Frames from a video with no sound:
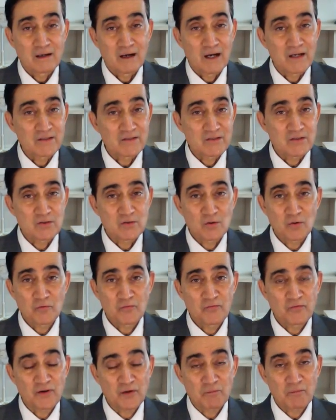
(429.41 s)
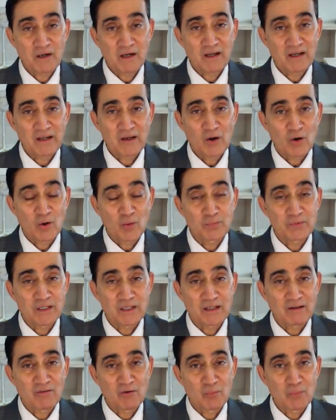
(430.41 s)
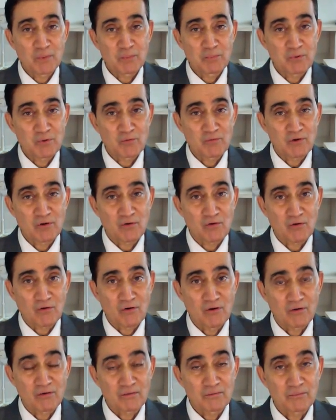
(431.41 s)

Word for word: I so fervently hope that I will be proven wrong.